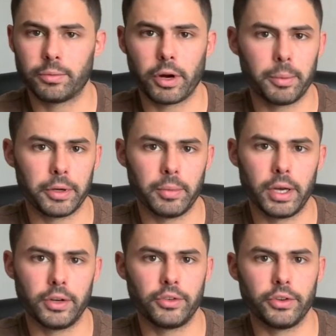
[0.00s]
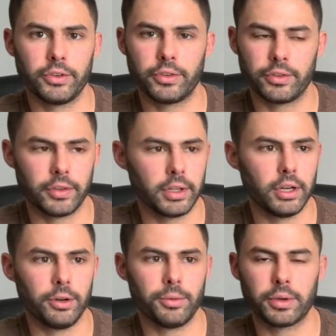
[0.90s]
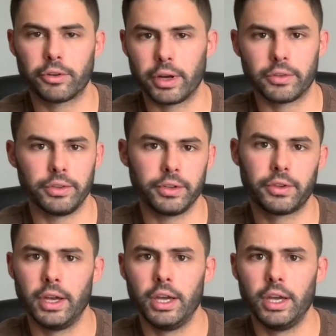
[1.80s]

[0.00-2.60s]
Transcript: property managers, Zillow, Craigslist,